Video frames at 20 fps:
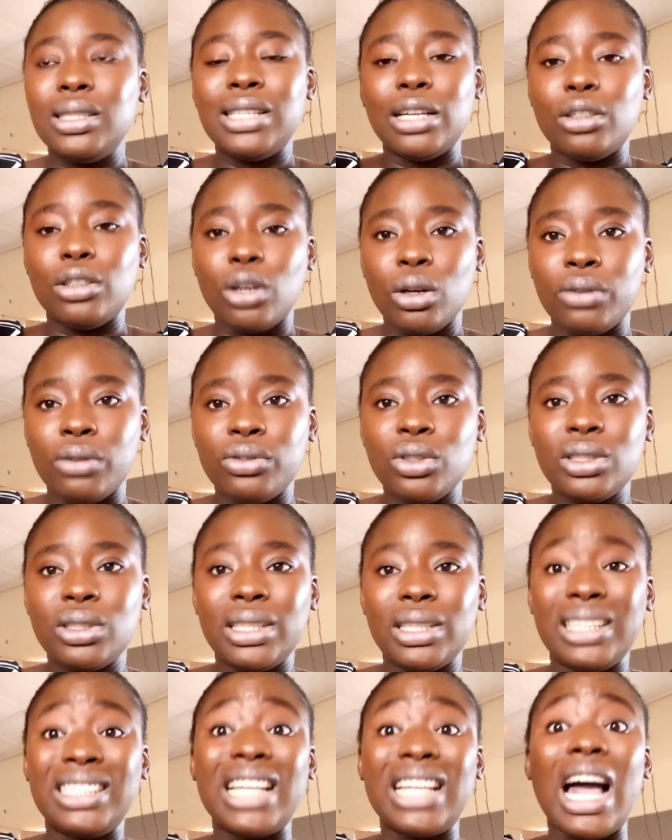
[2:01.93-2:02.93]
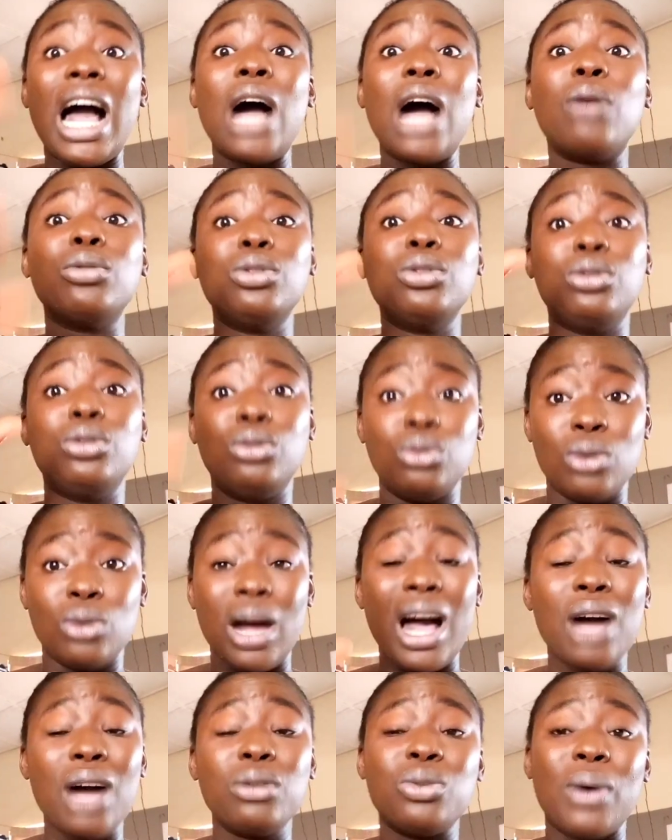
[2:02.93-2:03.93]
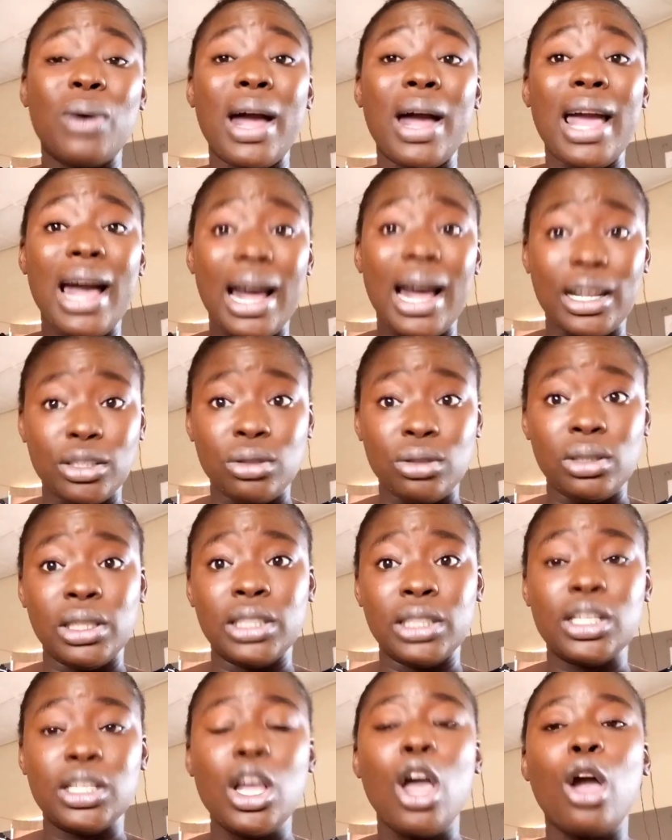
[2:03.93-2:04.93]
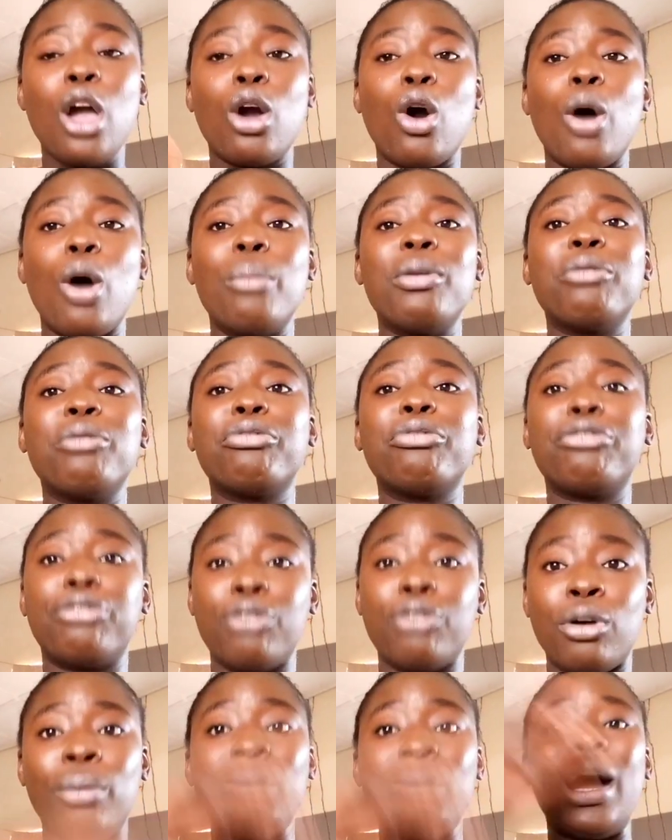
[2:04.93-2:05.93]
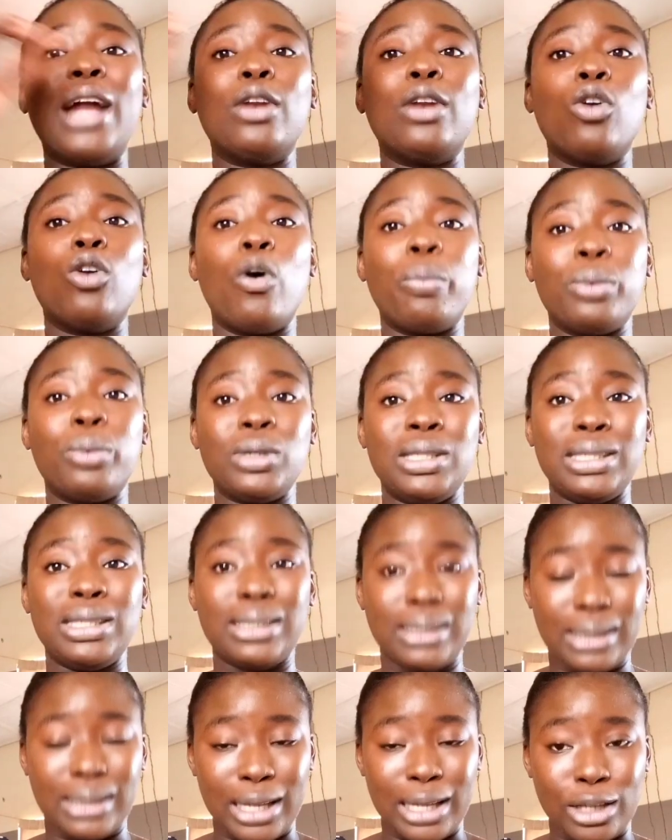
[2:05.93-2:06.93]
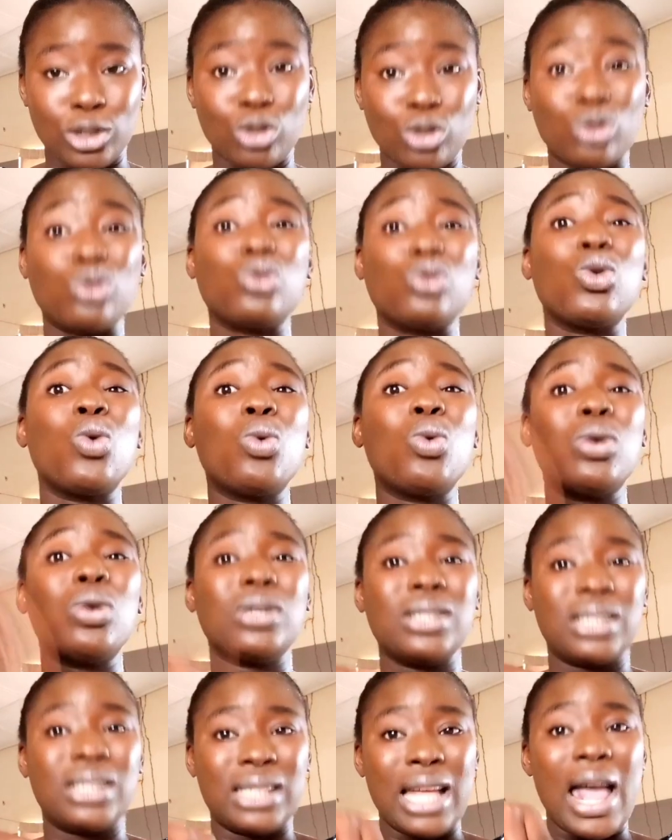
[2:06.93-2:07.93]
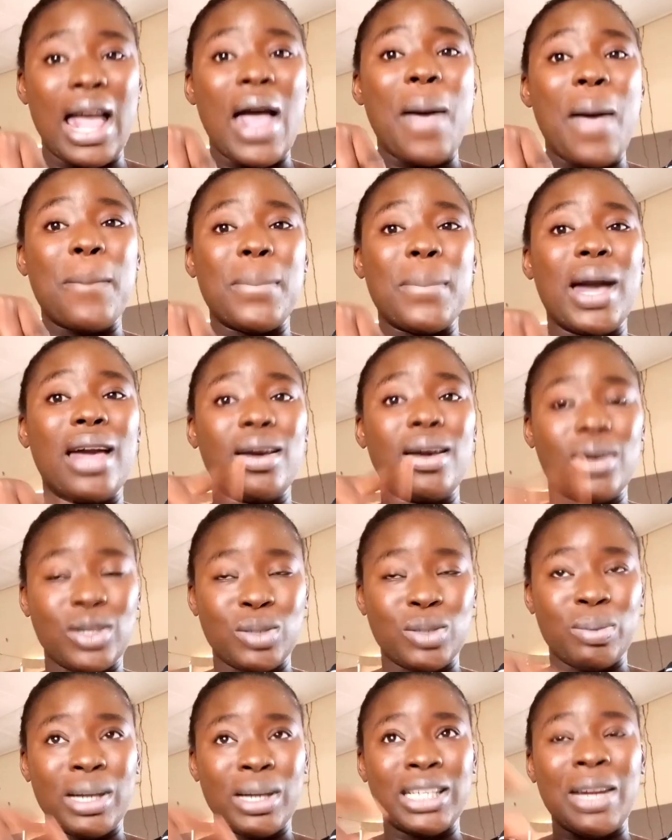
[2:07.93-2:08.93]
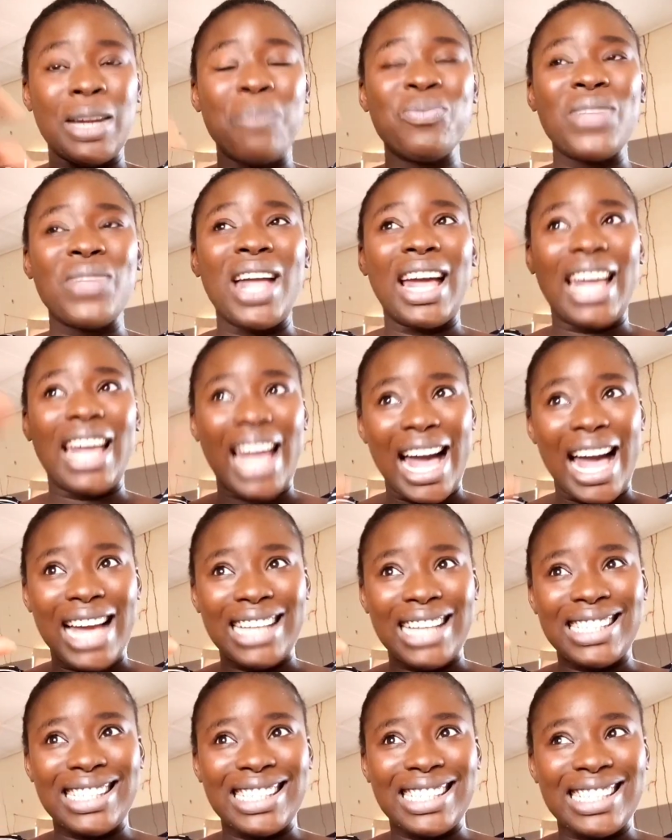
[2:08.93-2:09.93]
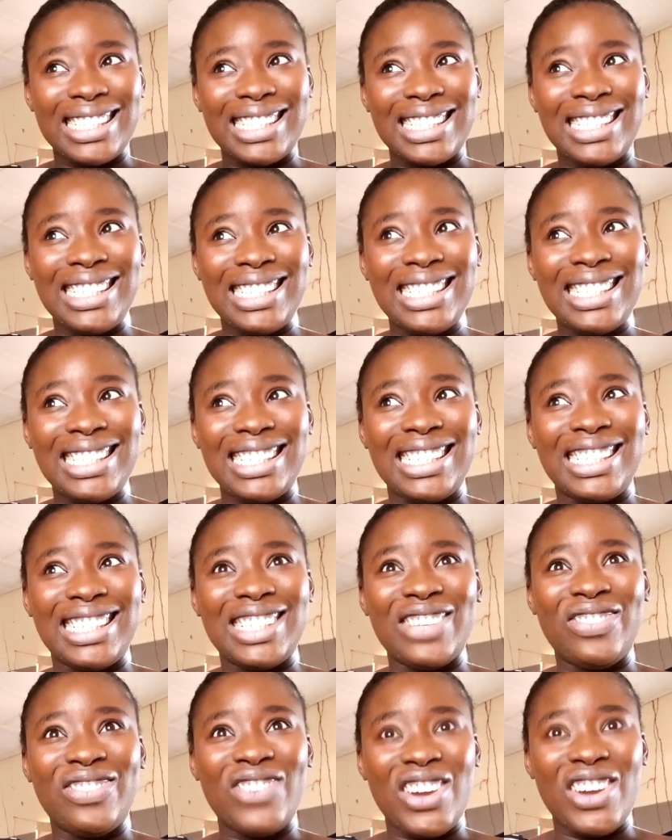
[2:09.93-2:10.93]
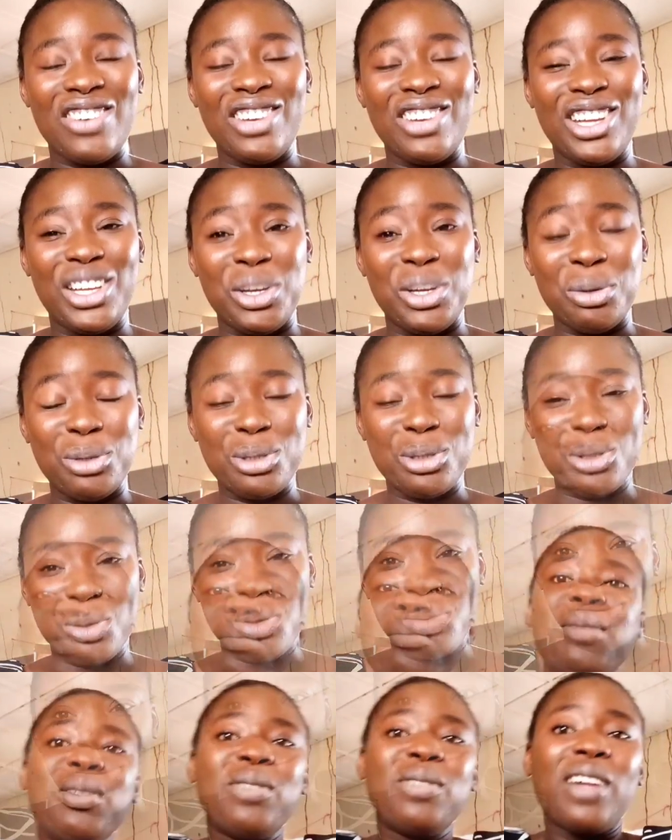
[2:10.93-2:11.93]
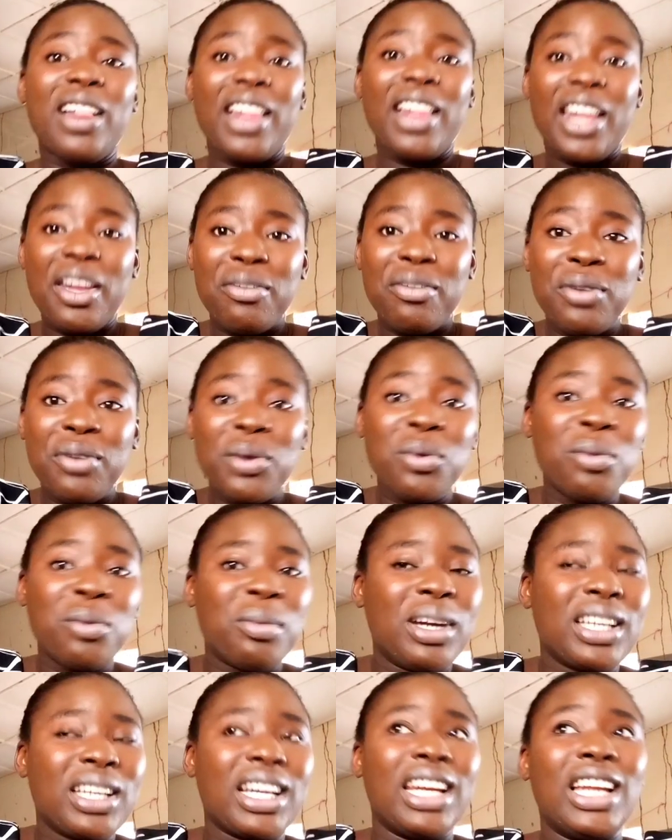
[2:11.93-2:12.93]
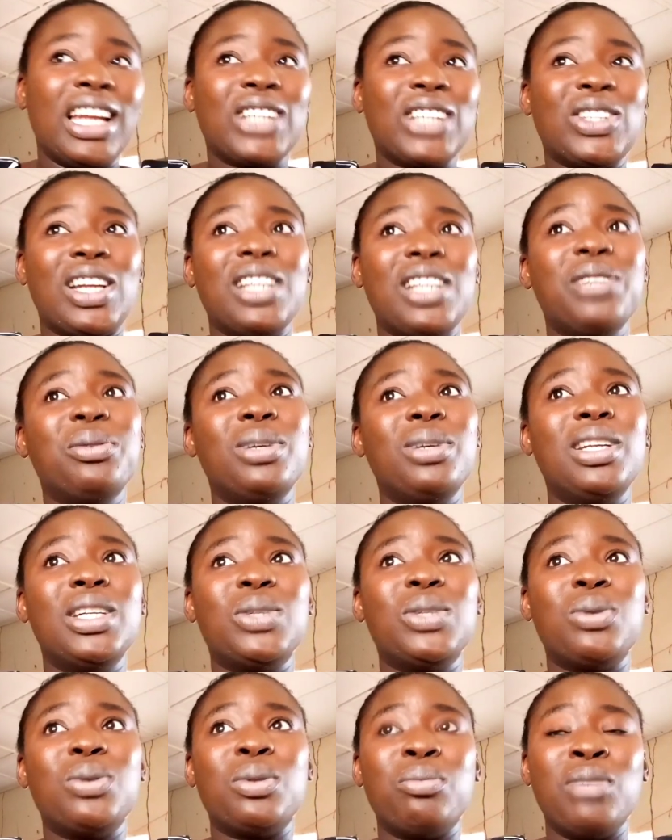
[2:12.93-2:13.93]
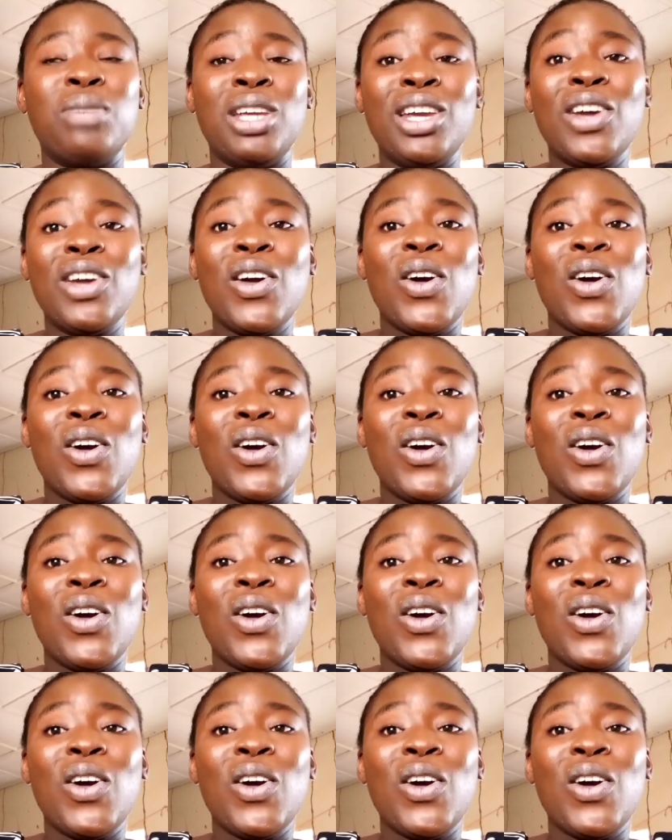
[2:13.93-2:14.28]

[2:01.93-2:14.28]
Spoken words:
and all of those things? How do I handle it coming from an opposite sex towards my husband? Guys, this is a very huge topic that every woman can actually relate with me